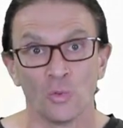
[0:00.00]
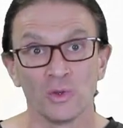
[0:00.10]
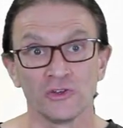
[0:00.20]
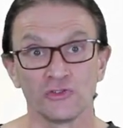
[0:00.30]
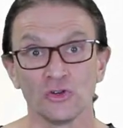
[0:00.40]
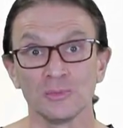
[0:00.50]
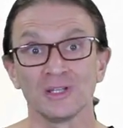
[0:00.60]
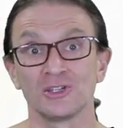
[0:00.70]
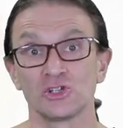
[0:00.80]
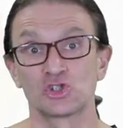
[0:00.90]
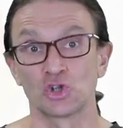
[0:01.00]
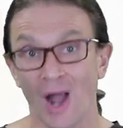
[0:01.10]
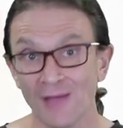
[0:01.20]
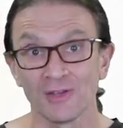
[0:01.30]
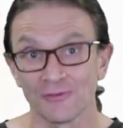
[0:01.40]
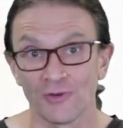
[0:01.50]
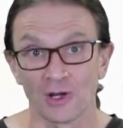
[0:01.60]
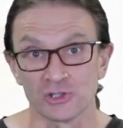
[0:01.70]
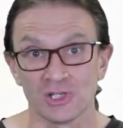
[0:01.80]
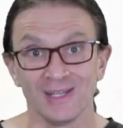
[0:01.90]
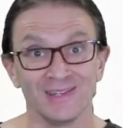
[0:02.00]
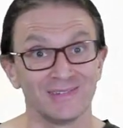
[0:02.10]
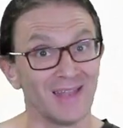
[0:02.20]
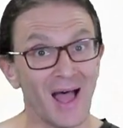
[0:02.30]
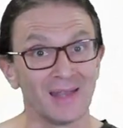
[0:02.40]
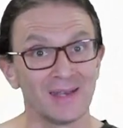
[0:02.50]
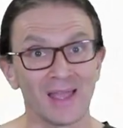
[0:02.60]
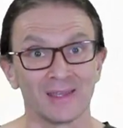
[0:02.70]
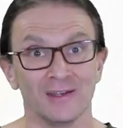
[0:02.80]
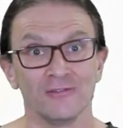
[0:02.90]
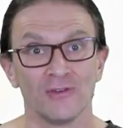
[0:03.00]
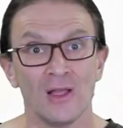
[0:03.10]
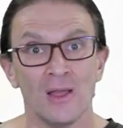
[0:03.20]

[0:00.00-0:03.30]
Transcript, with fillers: We assume that the driving function is non-negative,